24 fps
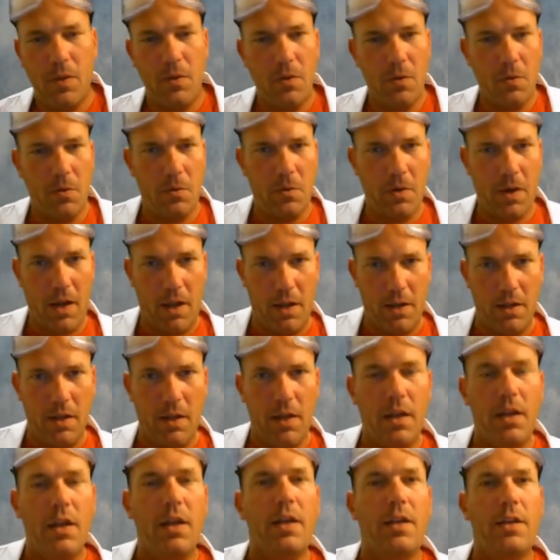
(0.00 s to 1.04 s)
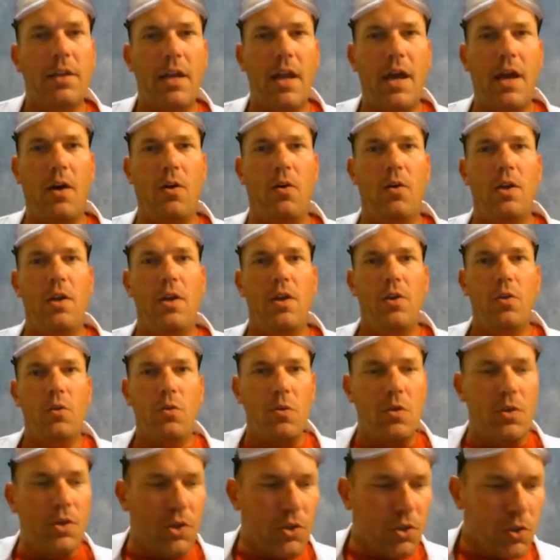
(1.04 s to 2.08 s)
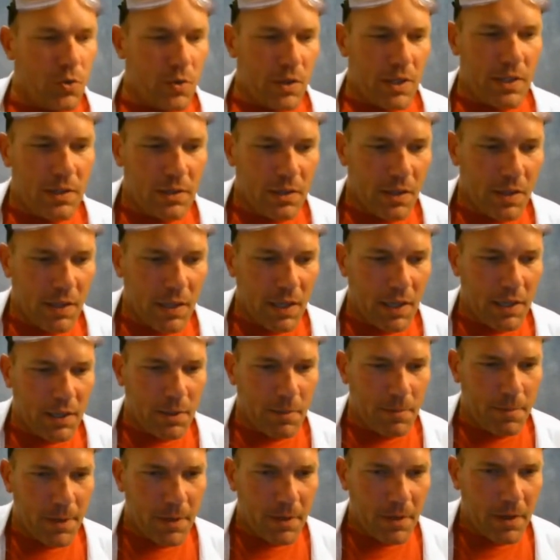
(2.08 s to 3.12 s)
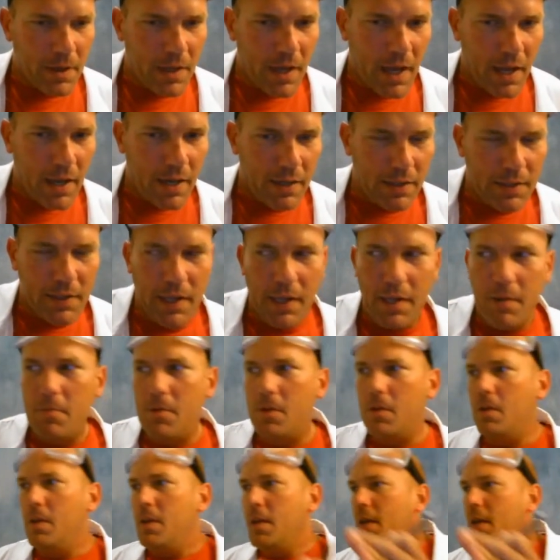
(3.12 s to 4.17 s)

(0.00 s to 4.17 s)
All right, now you can look at your periodic table